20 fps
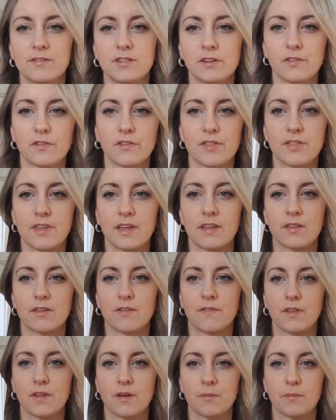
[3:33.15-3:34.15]
different things
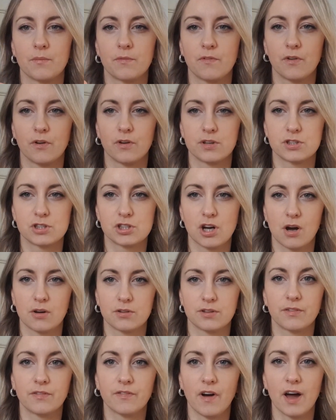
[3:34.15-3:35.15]
for a child
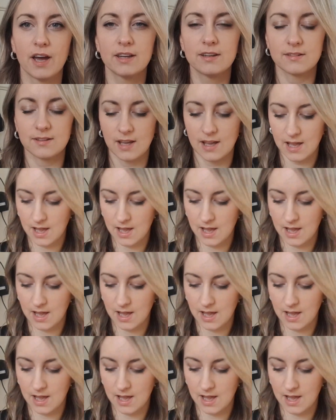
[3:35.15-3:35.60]
to find.